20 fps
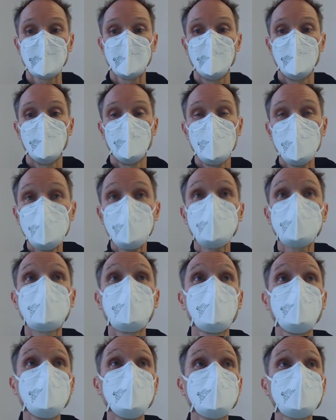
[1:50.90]
We are
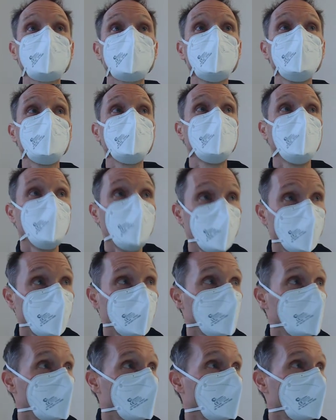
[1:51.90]
going to
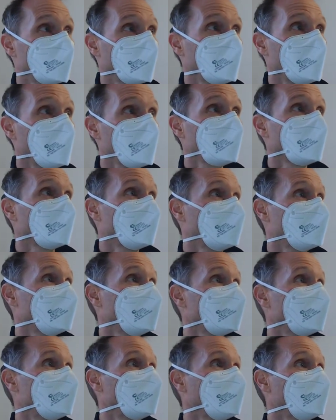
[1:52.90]
learn Angular
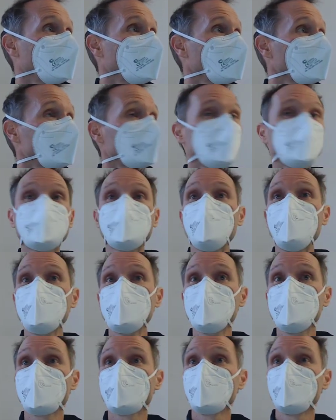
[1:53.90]
by using
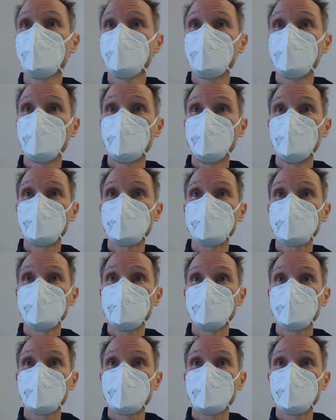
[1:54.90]
template-driven forms.